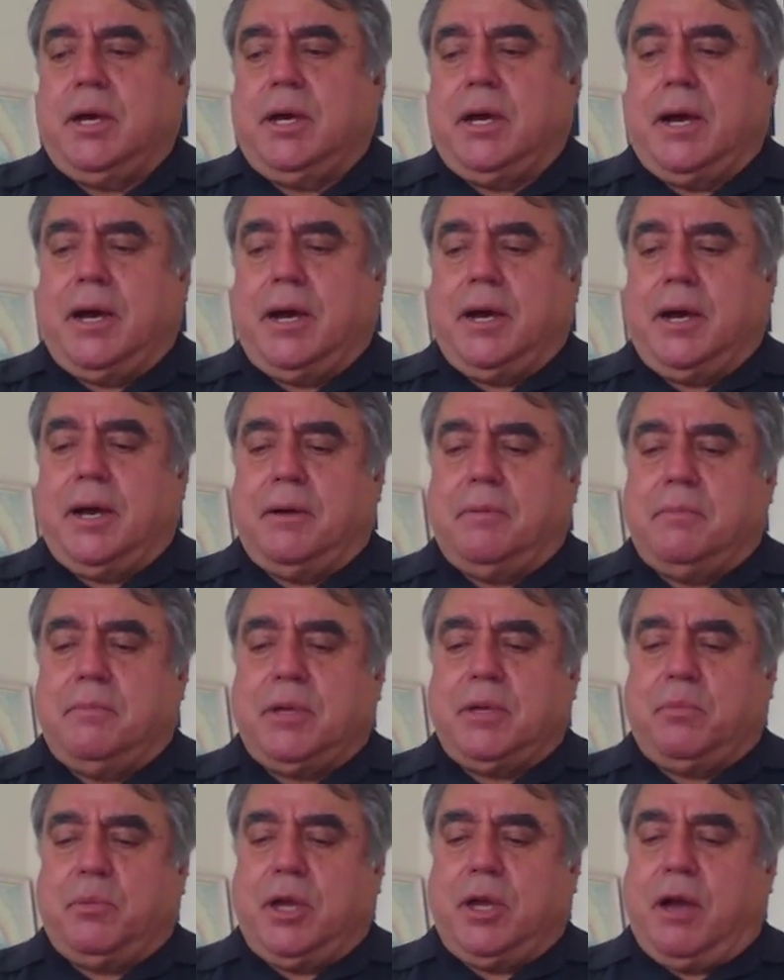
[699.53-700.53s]

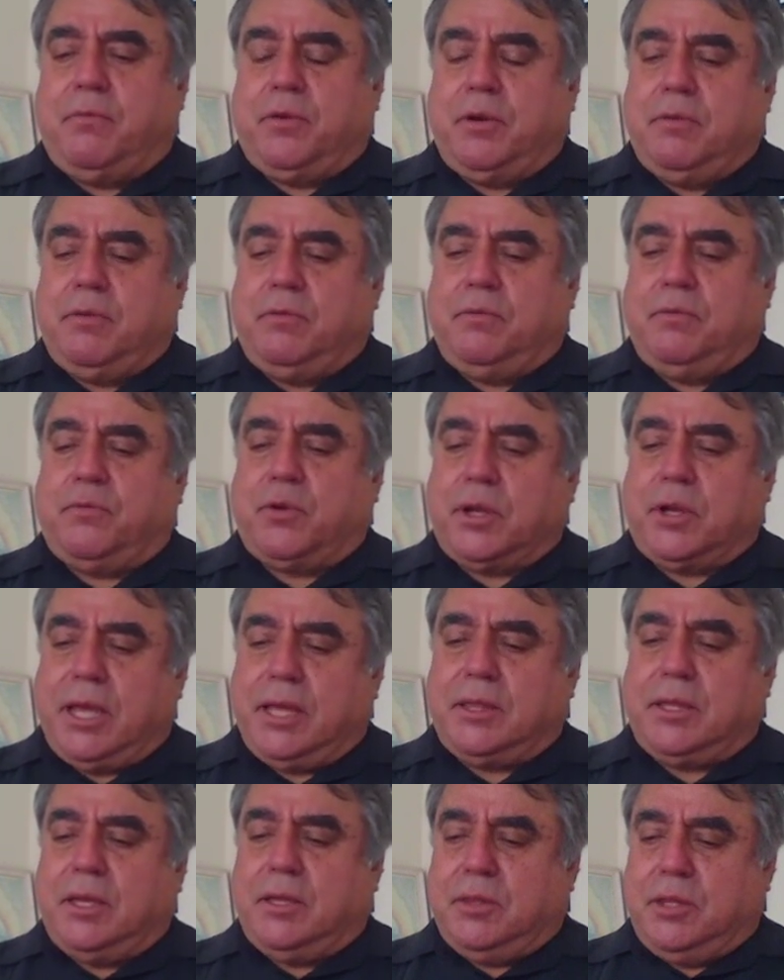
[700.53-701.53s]
And we often
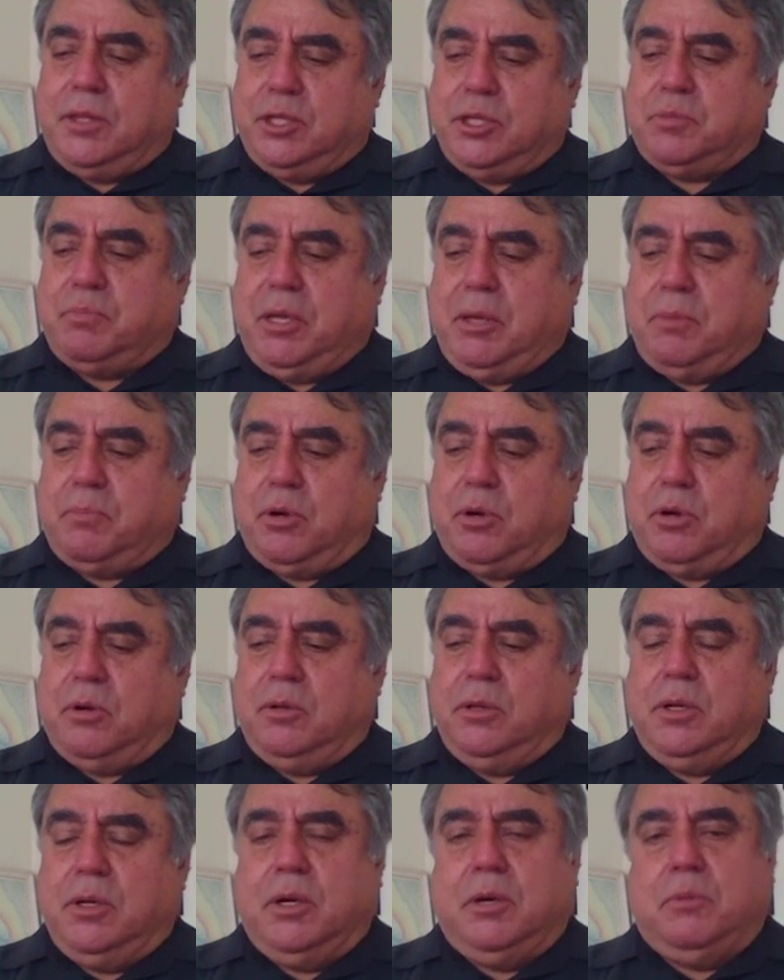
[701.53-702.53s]
forget these
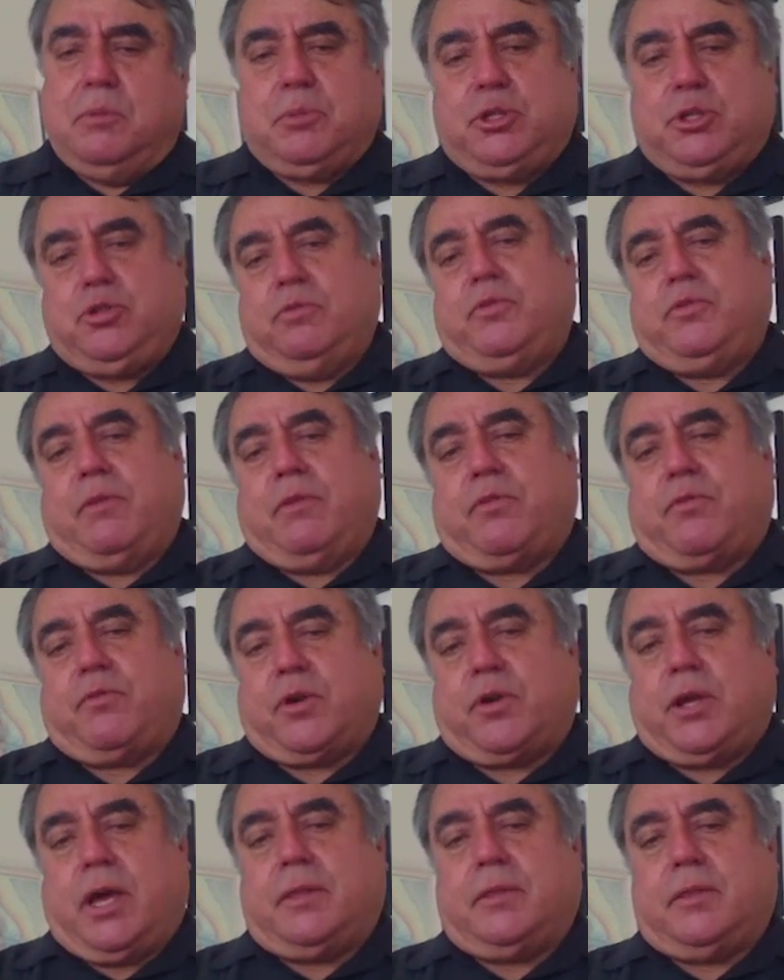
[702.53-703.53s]
people, but you've never
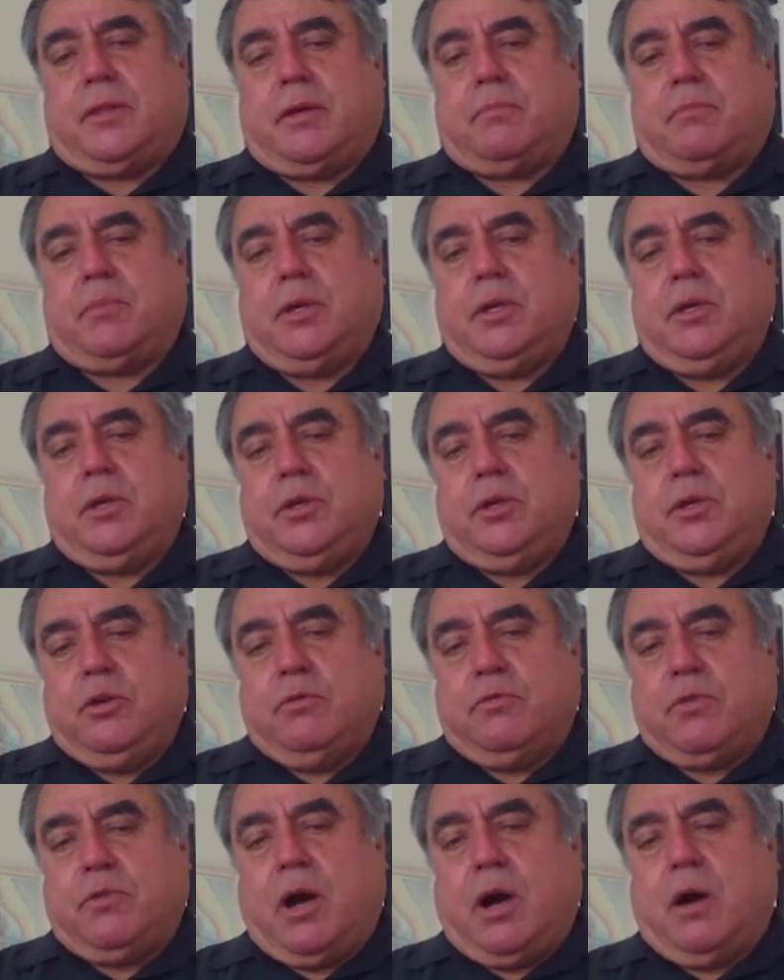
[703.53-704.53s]
forgotten them.
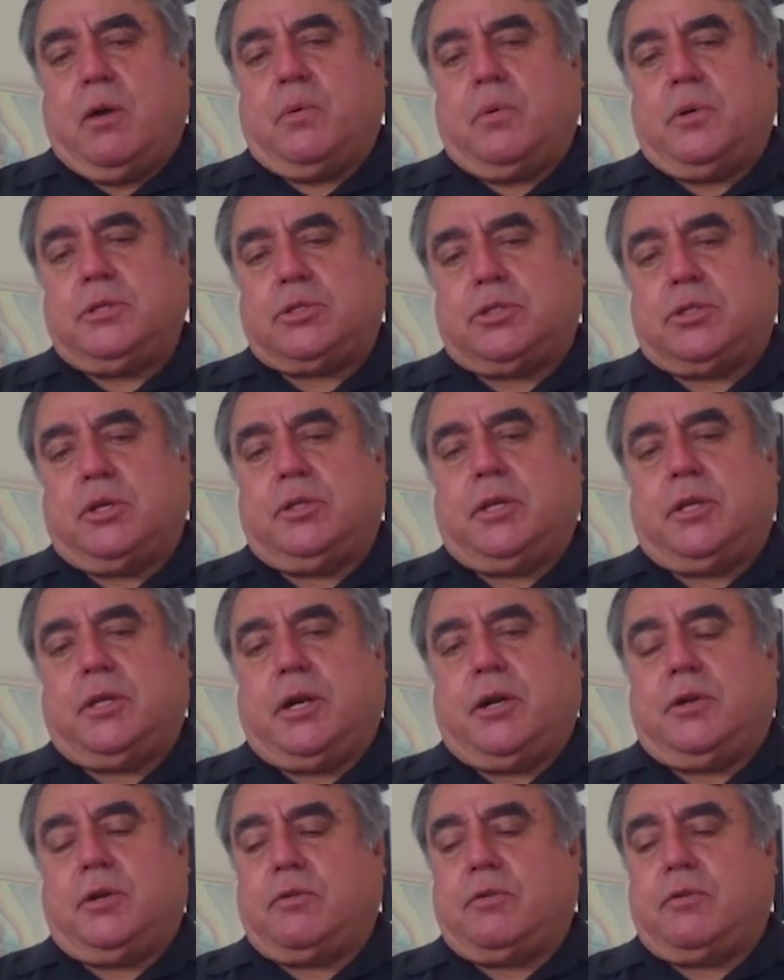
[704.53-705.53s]
You've always stood
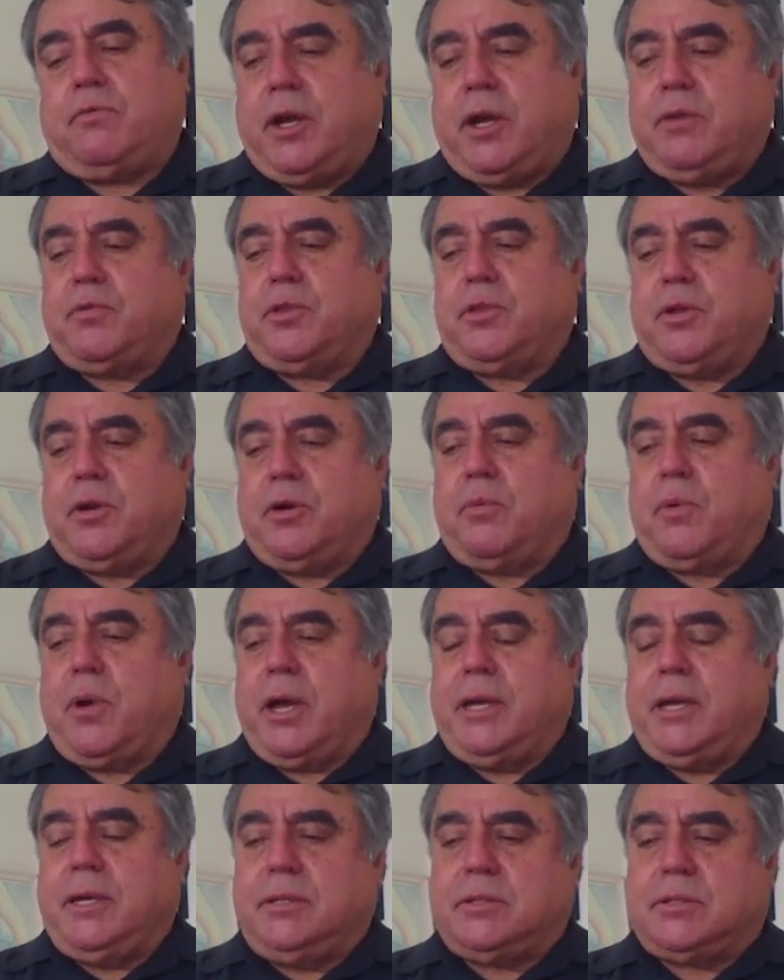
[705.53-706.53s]
there to fight for their
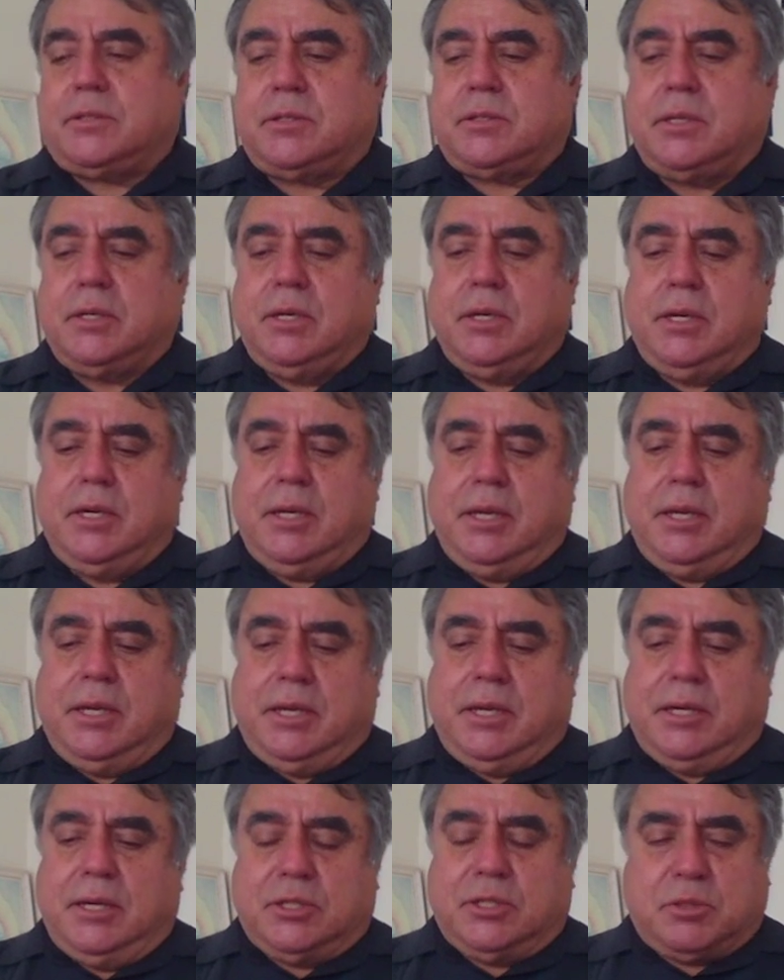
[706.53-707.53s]
rights,
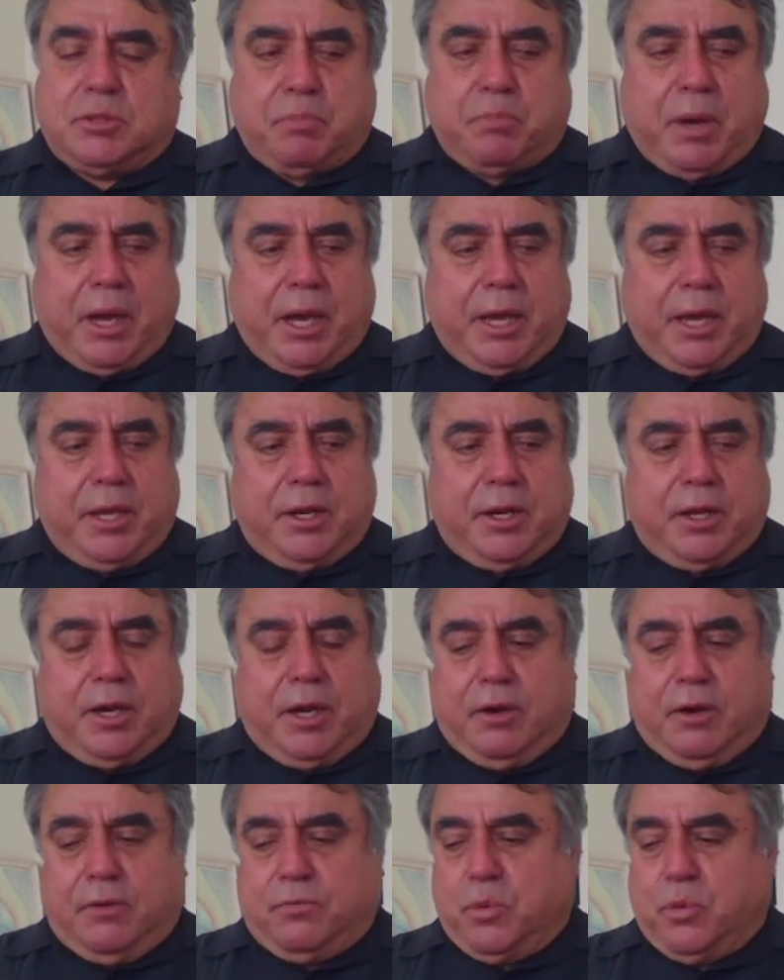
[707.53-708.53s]
in spite
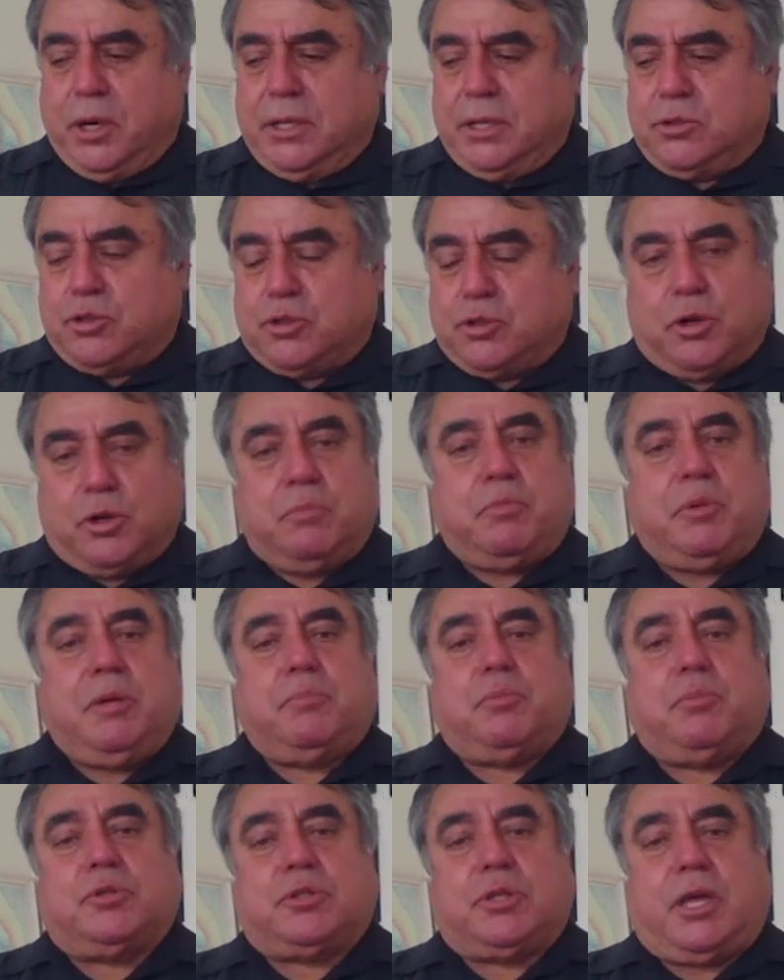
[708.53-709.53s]
of what certain
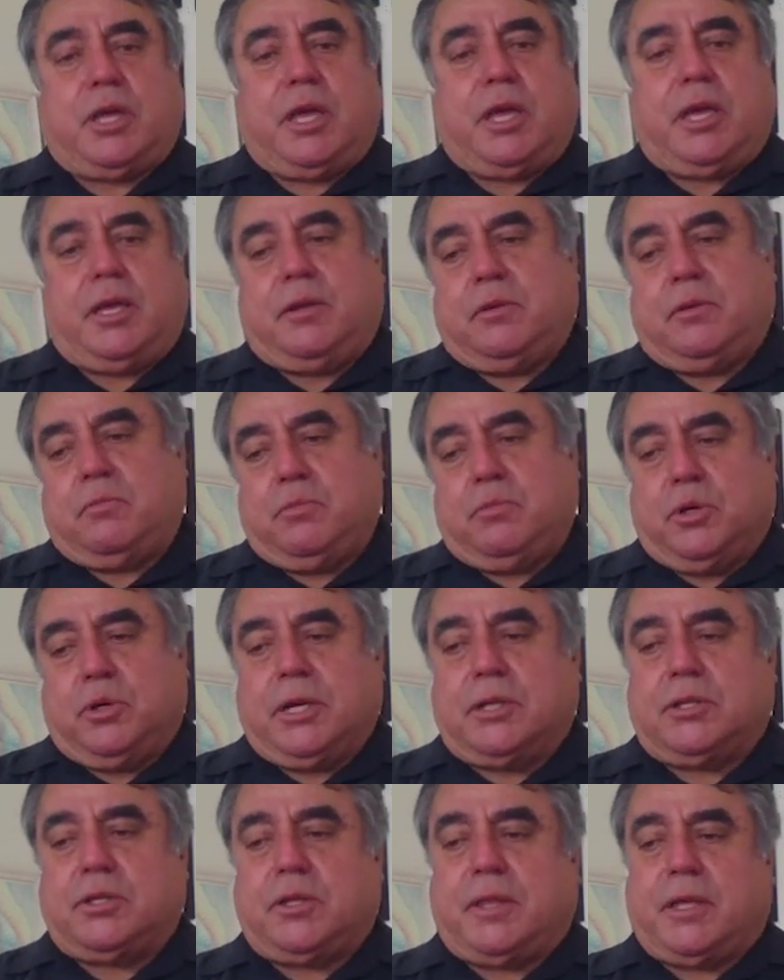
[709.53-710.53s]
people say, and we'll
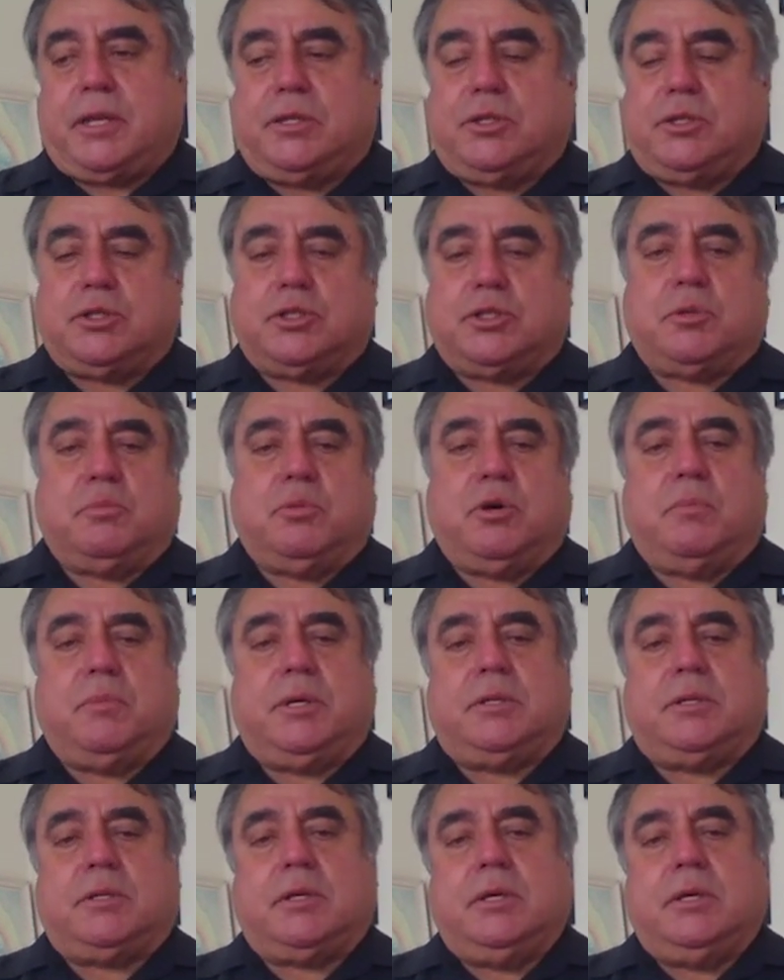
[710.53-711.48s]
get to that in just a moment.